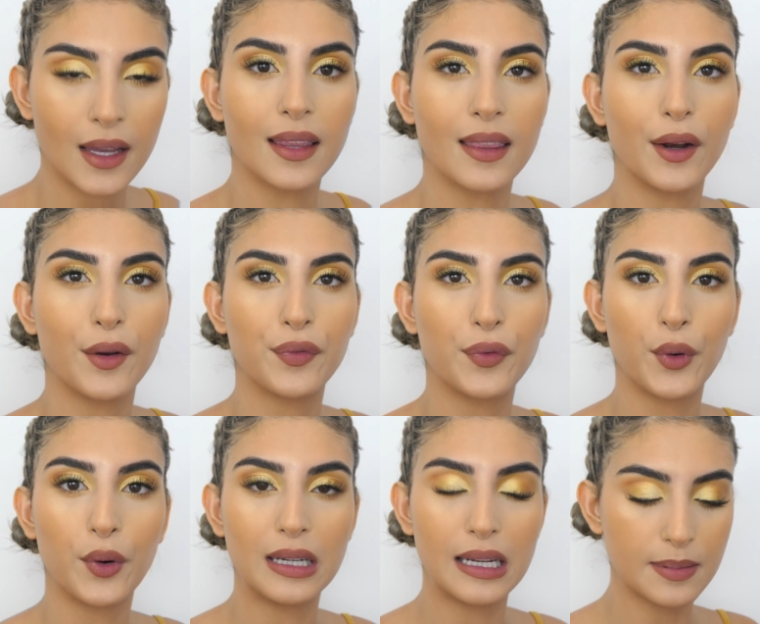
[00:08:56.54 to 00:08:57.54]
And then
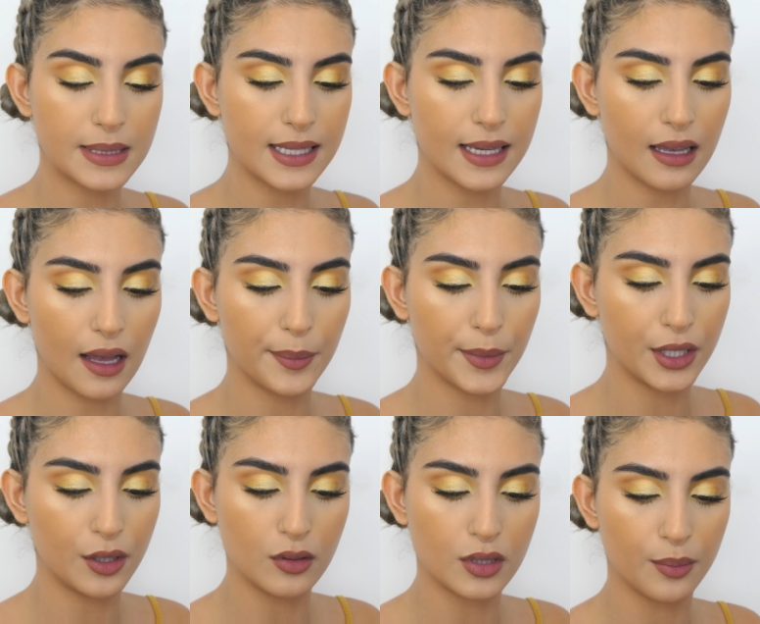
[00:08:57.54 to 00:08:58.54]
for lipstick, I'm going
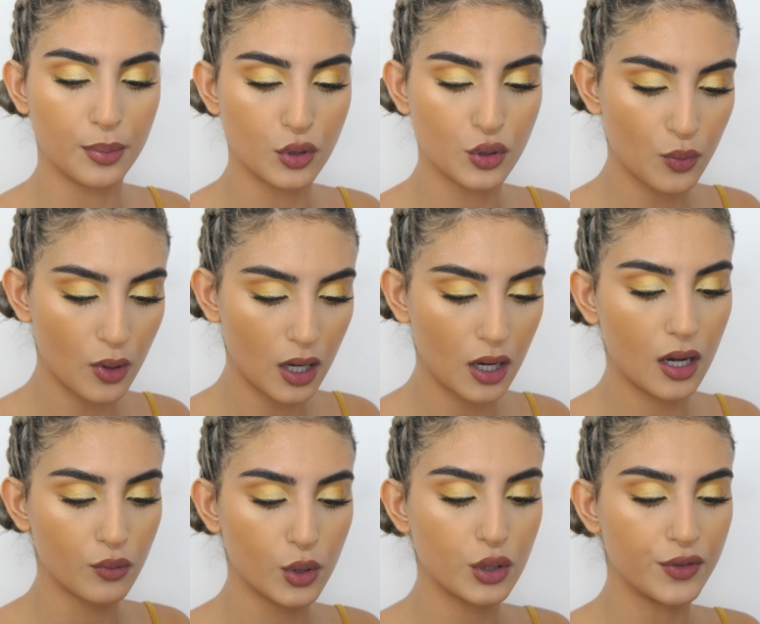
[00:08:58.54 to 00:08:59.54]
to use the
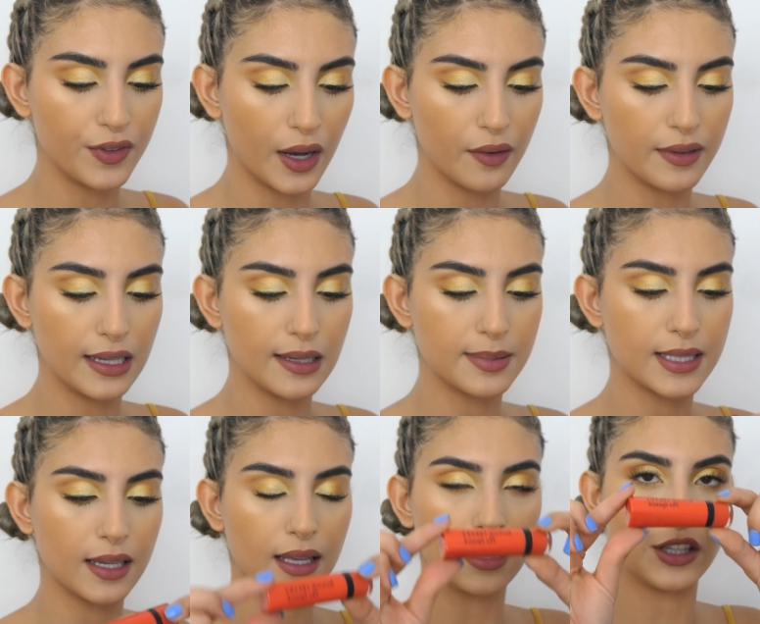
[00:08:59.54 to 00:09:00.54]
Bourjois Rouge Velvet
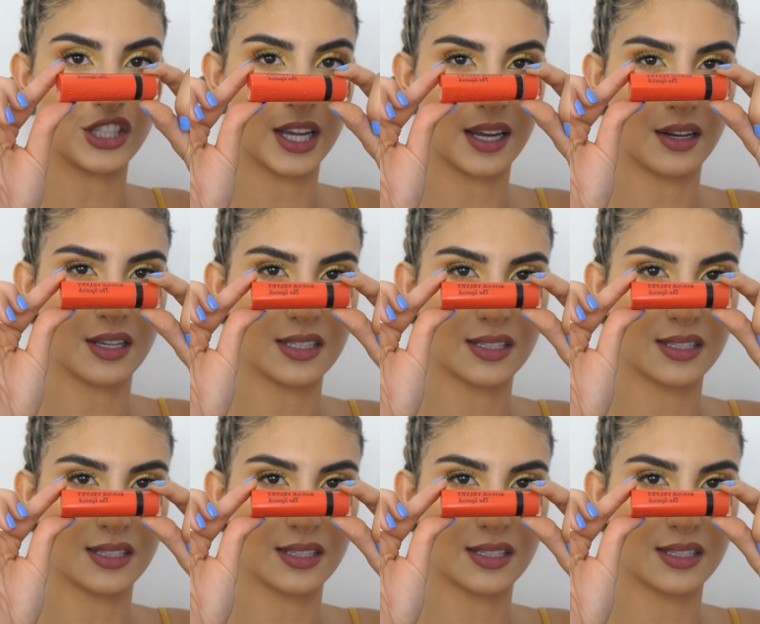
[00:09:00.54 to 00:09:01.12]
Lipstick in the shade